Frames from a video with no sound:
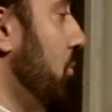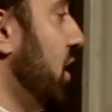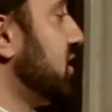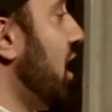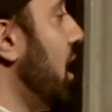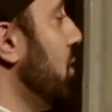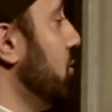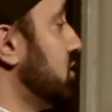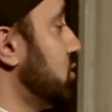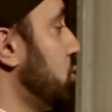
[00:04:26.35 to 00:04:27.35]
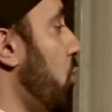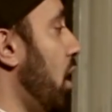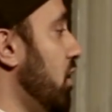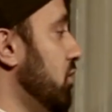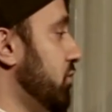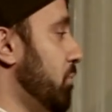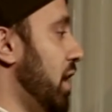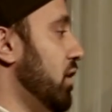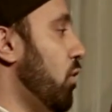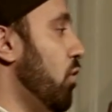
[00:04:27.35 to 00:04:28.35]
By the time I was 12,
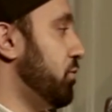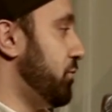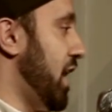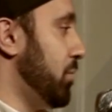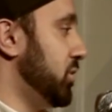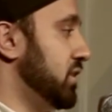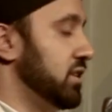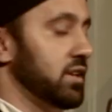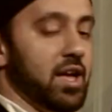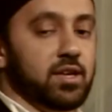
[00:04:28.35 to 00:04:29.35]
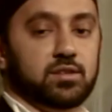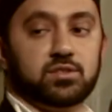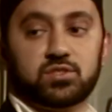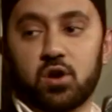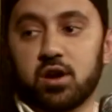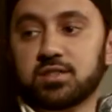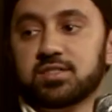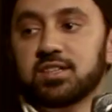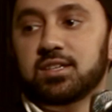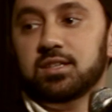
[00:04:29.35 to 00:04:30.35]
my whole family had started
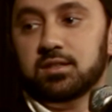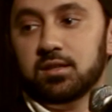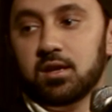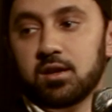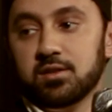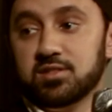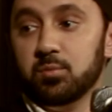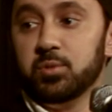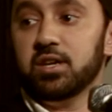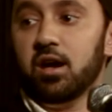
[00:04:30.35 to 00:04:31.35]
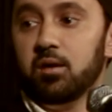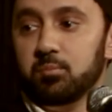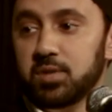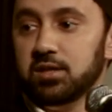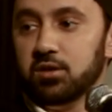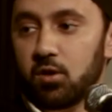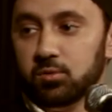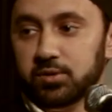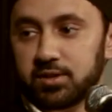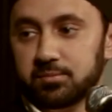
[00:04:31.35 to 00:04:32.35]
to eat zabiha meat
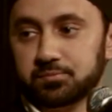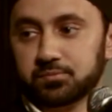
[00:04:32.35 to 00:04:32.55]
only.